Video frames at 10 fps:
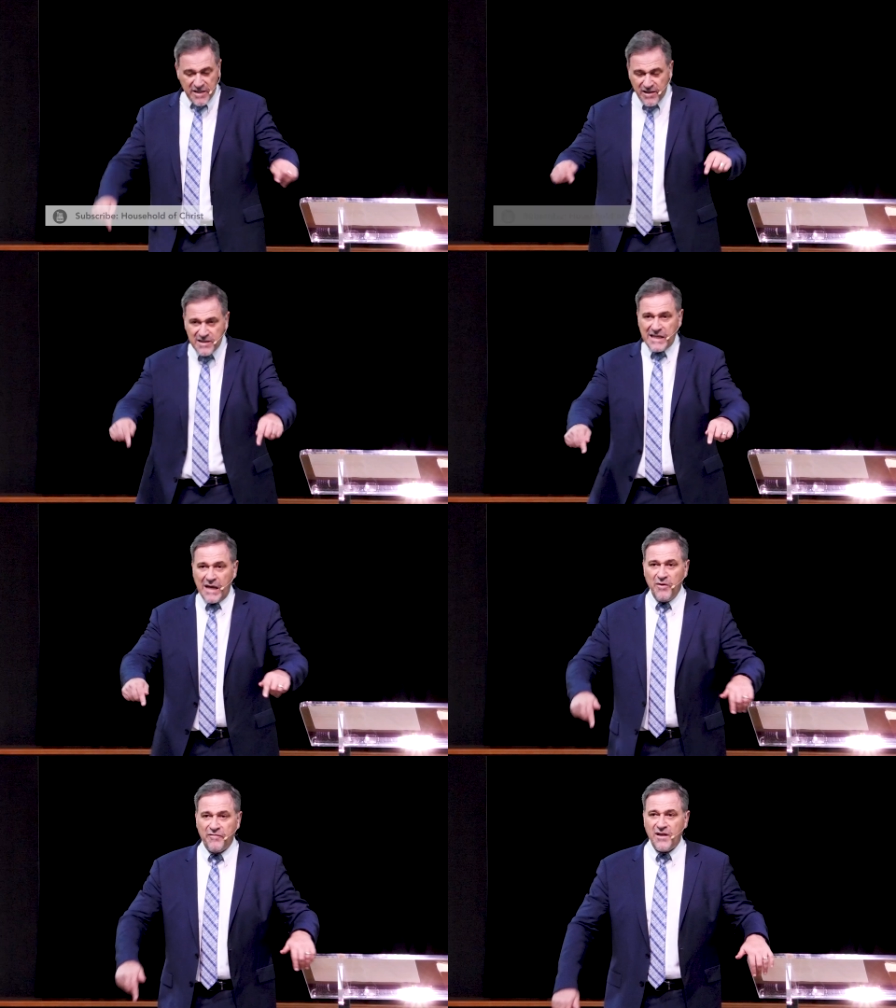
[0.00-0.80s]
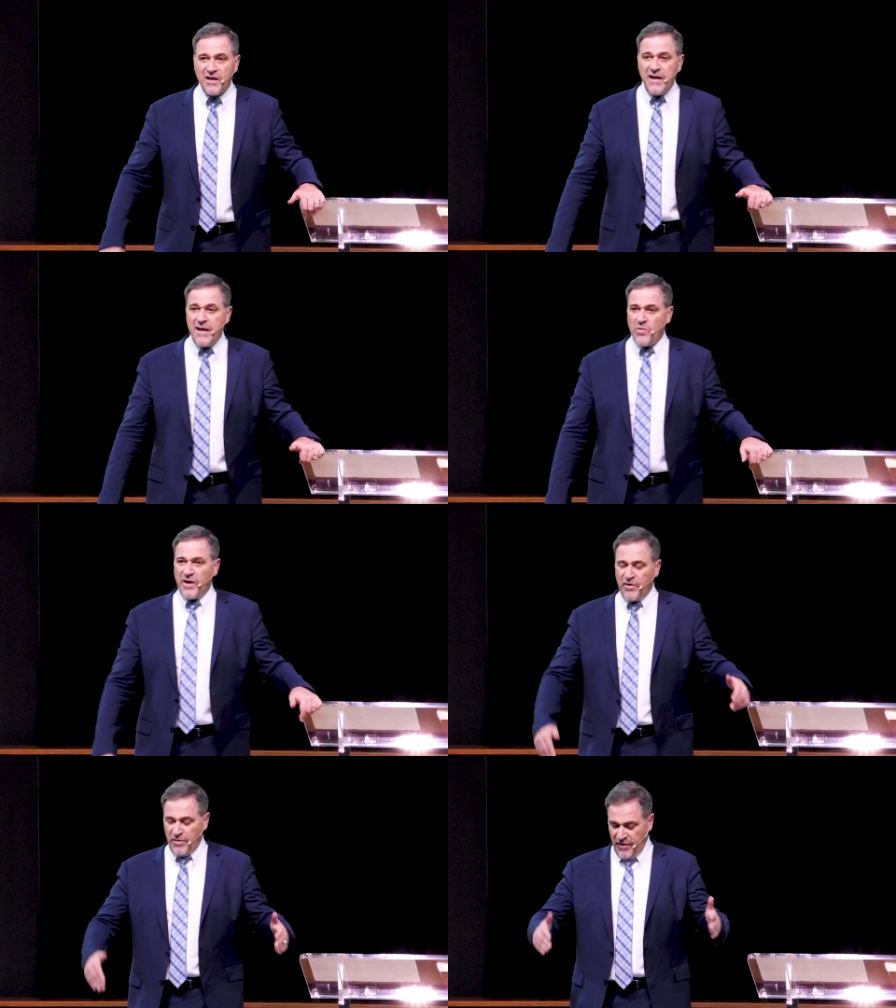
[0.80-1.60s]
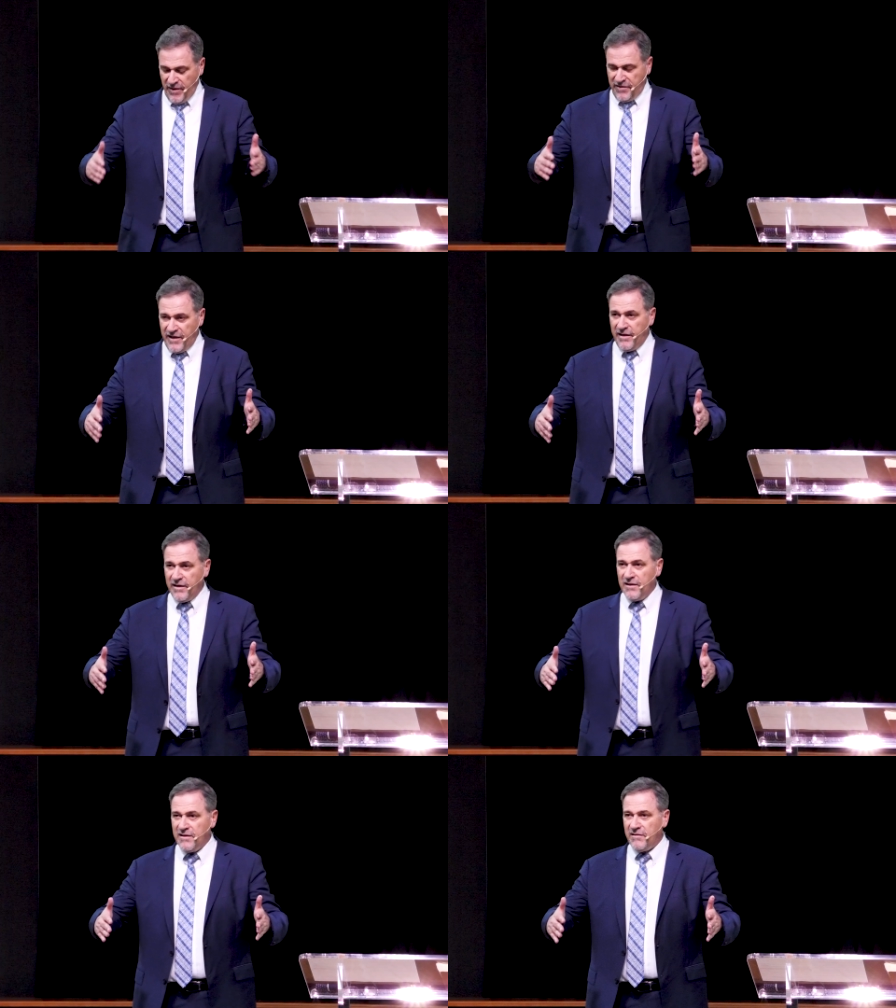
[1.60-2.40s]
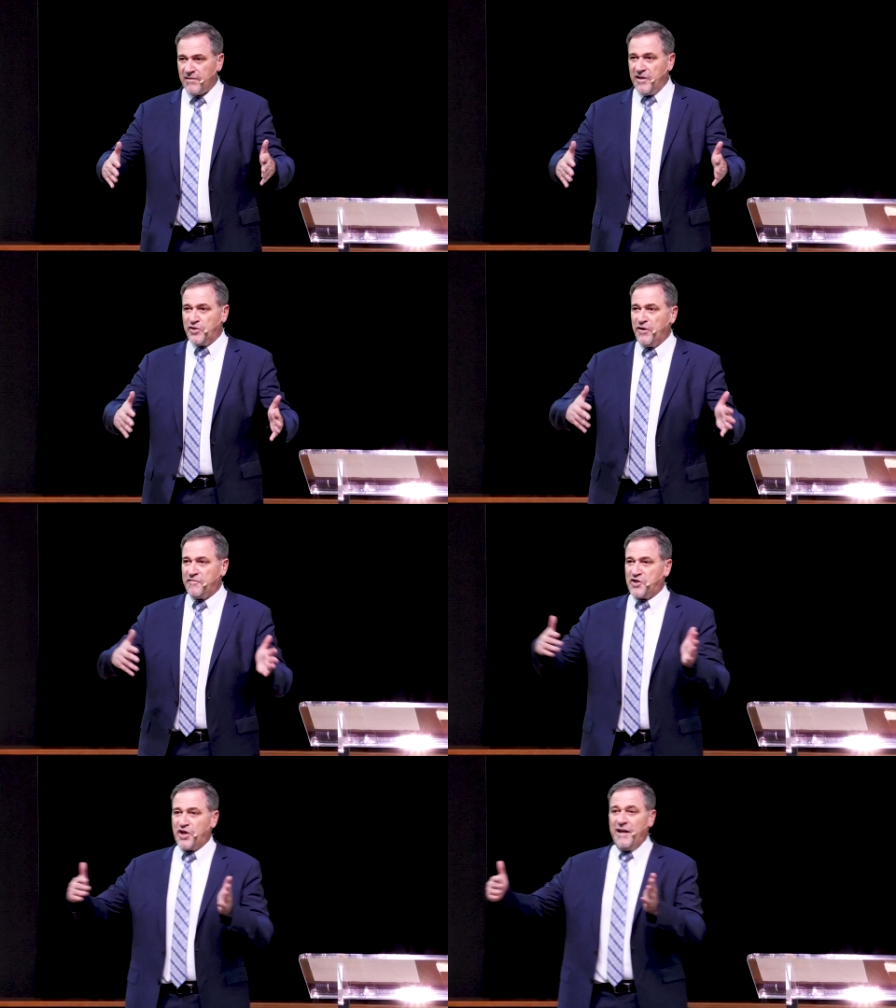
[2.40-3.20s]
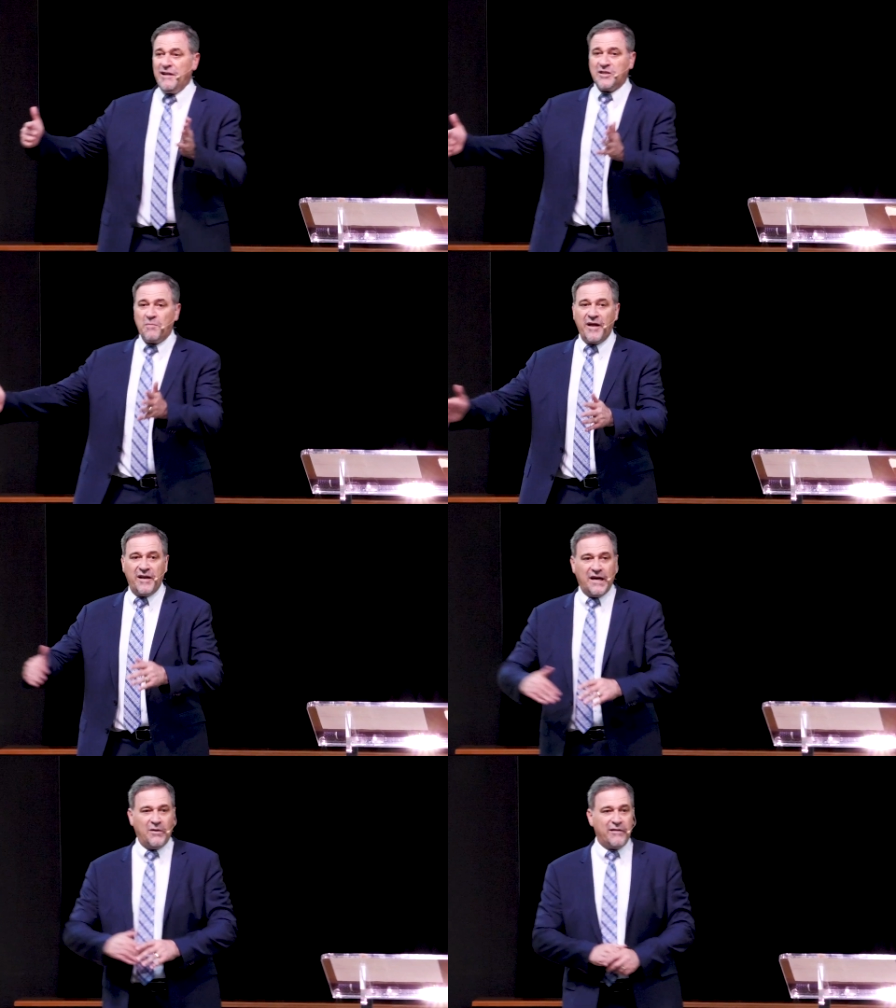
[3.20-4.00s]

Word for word: this time of the year where you think things should have changed by now. I